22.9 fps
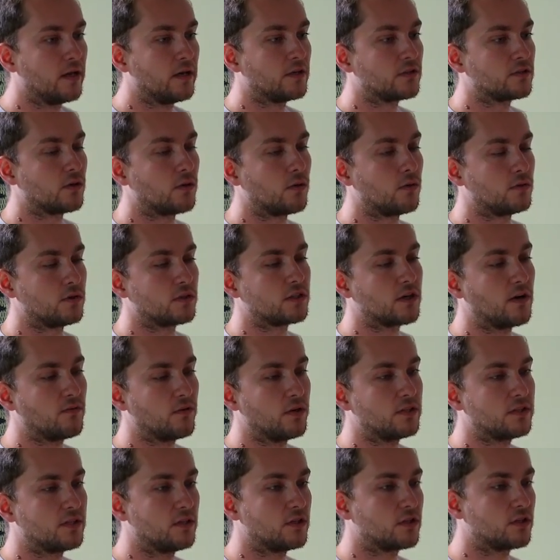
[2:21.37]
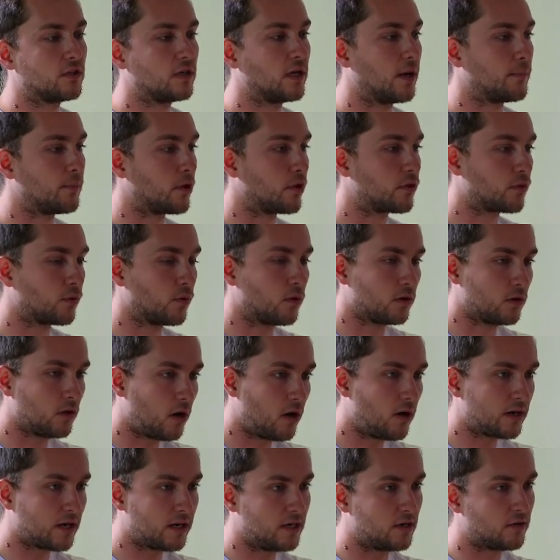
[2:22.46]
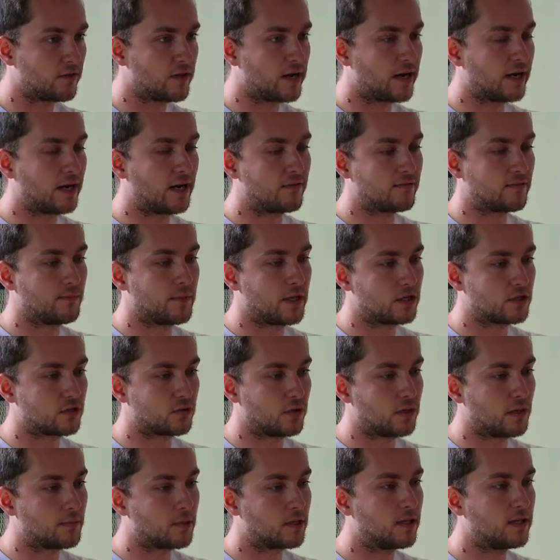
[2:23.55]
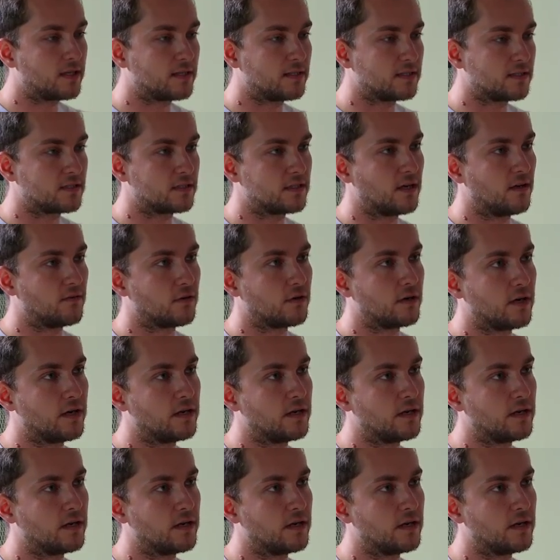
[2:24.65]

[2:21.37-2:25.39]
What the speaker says: So discovery, essentially, I'm going to throw a log in here that I got from that tree, and I'm going to click discover,